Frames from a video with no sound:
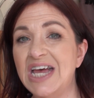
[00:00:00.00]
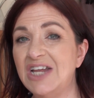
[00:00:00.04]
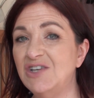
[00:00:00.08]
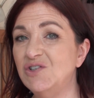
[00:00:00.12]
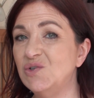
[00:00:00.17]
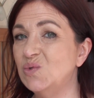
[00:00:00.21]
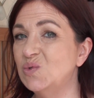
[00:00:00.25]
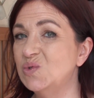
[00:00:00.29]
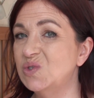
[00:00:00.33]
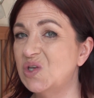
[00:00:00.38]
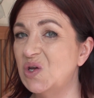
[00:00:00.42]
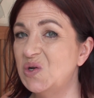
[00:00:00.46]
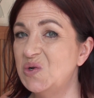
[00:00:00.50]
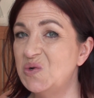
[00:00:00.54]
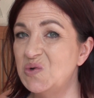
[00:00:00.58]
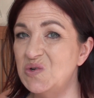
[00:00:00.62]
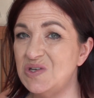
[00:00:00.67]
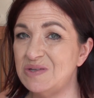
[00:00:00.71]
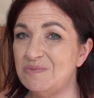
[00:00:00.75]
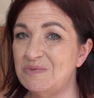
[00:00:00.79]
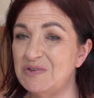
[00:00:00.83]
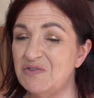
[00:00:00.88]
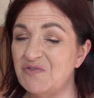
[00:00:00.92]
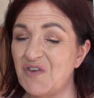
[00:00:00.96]
and also
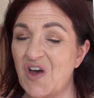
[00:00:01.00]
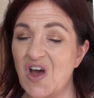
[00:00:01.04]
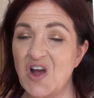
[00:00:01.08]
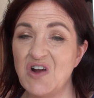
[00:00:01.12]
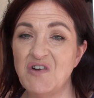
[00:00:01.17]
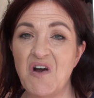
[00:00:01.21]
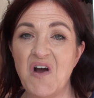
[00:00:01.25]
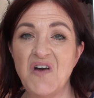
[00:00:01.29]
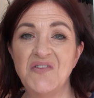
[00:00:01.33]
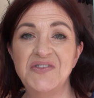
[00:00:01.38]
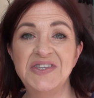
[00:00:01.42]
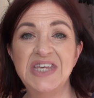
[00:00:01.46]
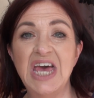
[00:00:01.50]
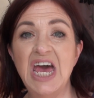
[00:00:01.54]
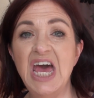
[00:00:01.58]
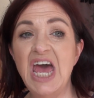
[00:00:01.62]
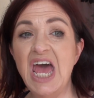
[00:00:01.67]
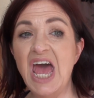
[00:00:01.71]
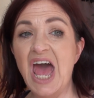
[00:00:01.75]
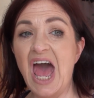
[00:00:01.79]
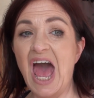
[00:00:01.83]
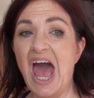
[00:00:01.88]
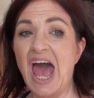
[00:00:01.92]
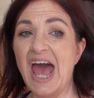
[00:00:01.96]
Christmas photographs
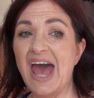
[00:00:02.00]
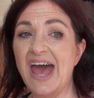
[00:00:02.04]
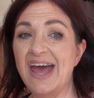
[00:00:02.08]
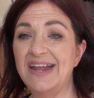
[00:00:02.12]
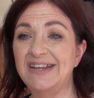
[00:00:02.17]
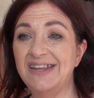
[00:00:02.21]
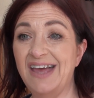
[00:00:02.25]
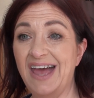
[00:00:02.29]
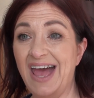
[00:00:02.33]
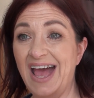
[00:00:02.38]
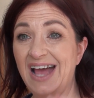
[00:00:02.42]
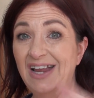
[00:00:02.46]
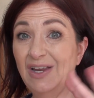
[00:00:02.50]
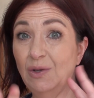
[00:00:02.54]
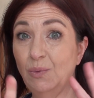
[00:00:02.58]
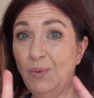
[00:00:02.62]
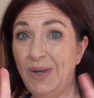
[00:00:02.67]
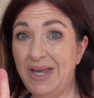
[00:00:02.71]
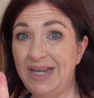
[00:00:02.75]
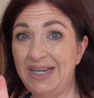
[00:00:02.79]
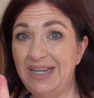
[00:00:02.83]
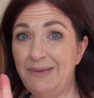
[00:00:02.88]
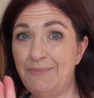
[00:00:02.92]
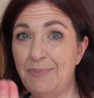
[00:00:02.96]
and
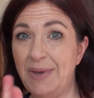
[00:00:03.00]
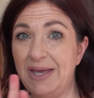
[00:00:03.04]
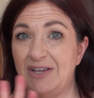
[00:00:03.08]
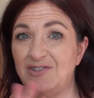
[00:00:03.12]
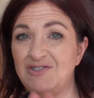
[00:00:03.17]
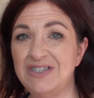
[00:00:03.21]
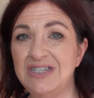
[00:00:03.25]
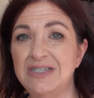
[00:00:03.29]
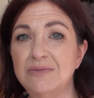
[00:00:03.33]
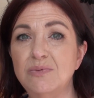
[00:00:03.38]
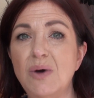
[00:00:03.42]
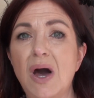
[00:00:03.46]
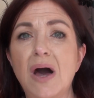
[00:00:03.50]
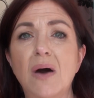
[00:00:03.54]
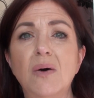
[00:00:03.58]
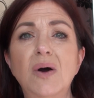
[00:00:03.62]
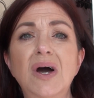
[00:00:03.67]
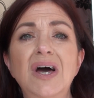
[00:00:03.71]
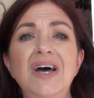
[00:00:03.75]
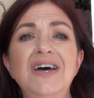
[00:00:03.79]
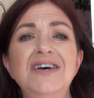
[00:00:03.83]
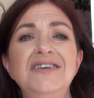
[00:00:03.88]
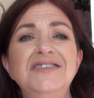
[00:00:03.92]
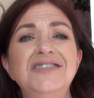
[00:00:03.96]
Halloweeny pictures as well.
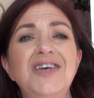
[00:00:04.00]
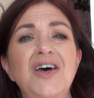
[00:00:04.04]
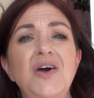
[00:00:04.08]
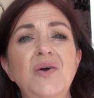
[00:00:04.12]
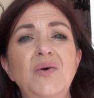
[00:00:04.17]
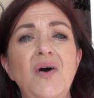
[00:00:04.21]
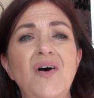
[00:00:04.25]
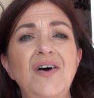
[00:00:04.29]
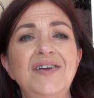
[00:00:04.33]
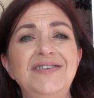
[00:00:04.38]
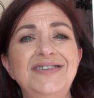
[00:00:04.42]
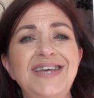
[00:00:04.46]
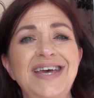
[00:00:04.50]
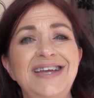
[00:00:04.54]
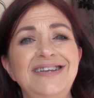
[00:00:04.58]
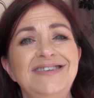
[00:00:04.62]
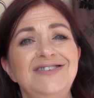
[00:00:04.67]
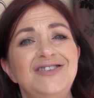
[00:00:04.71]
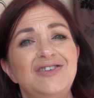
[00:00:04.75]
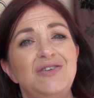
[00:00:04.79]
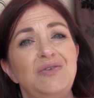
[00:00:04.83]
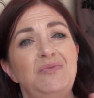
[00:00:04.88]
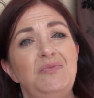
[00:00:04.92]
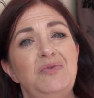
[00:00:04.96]
So I
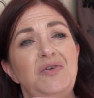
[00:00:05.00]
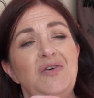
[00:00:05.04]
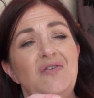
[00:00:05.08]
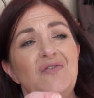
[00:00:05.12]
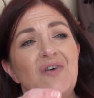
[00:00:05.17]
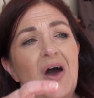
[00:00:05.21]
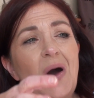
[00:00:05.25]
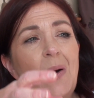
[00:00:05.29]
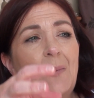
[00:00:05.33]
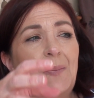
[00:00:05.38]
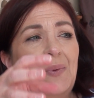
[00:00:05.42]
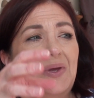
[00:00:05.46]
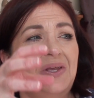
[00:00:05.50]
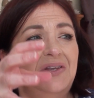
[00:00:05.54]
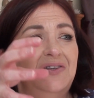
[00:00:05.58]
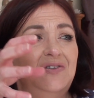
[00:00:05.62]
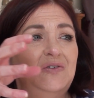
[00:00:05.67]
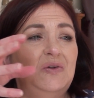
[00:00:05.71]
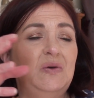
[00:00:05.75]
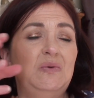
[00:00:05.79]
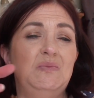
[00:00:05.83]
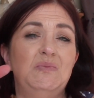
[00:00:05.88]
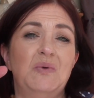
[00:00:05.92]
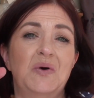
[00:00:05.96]
tend to move up
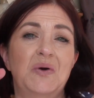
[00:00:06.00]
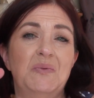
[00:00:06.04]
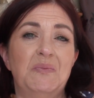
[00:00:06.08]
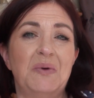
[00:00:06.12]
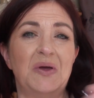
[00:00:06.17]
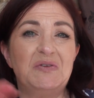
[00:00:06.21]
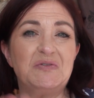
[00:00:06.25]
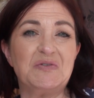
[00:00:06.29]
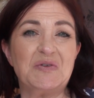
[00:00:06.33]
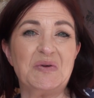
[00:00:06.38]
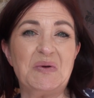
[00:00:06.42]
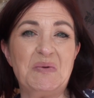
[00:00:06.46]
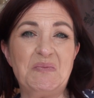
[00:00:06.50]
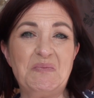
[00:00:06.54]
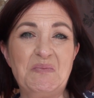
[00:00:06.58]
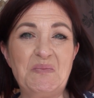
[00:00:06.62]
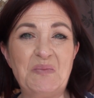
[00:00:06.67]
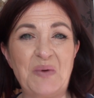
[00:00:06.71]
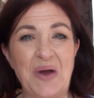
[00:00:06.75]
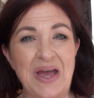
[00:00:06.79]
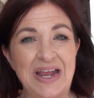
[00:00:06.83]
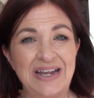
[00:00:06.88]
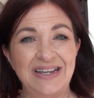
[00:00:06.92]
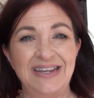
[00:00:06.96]
into my bedroom
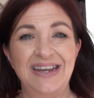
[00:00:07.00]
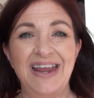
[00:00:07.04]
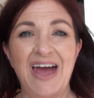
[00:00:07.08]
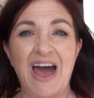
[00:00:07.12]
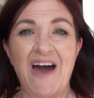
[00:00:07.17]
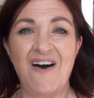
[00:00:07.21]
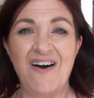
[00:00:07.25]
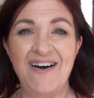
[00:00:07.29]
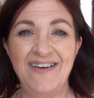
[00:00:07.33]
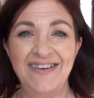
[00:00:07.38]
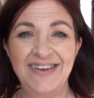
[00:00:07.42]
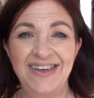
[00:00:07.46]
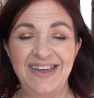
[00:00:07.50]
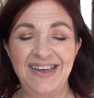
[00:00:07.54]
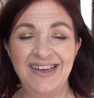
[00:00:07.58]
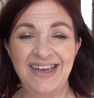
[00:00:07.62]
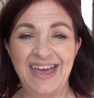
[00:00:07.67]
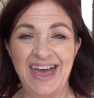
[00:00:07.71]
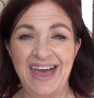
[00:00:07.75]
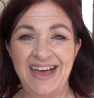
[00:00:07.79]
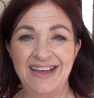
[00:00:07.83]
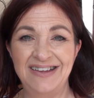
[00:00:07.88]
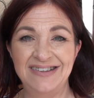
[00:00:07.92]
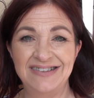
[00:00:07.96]
when I
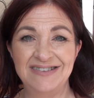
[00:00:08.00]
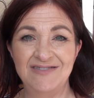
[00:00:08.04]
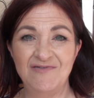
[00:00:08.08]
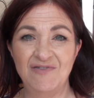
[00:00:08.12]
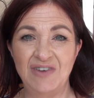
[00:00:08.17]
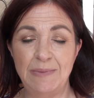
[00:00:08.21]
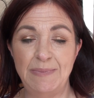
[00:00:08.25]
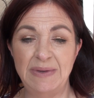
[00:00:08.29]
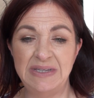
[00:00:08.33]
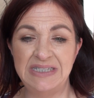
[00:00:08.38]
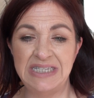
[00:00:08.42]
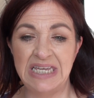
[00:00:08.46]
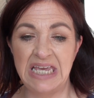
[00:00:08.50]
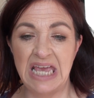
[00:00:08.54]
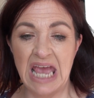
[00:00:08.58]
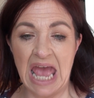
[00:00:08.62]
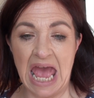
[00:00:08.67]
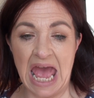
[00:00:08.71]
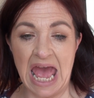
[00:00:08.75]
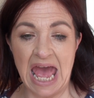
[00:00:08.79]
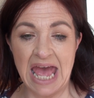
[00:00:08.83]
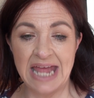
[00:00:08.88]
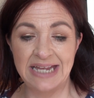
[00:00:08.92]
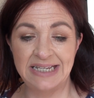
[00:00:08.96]
get really busy,
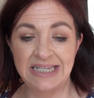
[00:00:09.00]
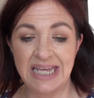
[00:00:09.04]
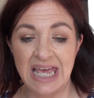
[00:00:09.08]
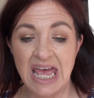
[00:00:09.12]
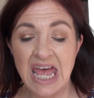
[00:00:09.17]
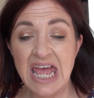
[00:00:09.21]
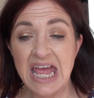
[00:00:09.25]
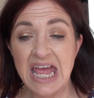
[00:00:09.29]
and